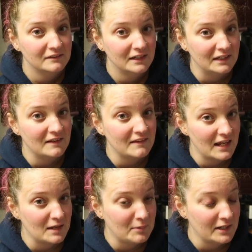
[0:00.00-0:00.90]
Yeah. the
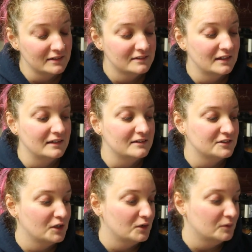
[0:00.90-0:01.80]
egg bites. And
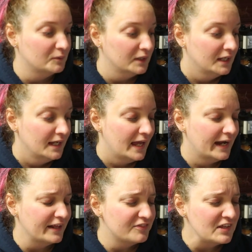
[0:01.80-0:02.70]
so,
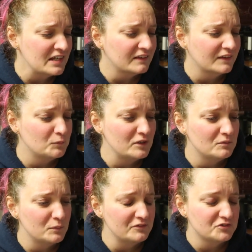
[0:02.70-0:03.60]
and I think like we,
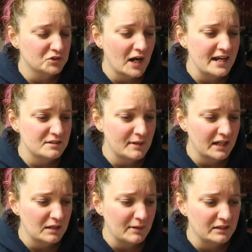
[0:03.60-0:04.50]
we've tried to make
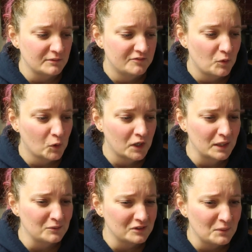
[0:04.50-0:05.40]
egg bites before and
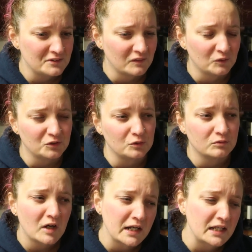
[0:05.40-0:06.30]
it was always a little too
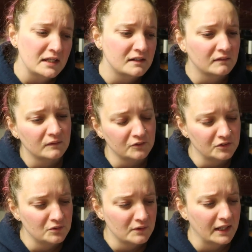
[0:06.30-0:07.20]
runny and a little
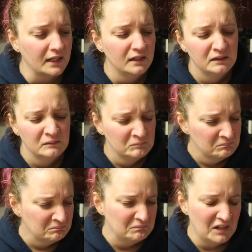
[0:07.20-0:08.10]
too like
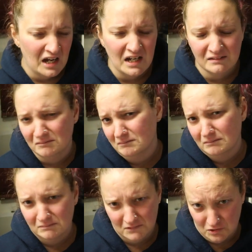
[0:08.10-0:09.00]
not
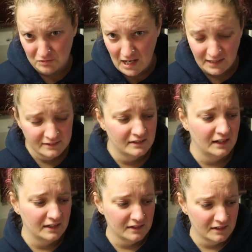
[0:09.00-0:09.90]
correct.
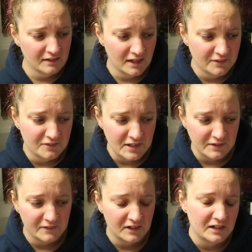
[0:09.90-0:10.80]
And I
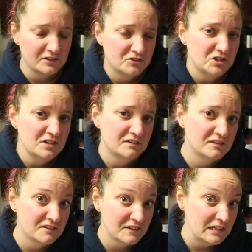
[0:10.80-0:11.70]
think the cottage cheese
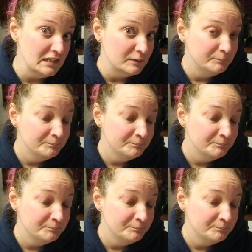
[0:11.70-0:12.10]
is the key.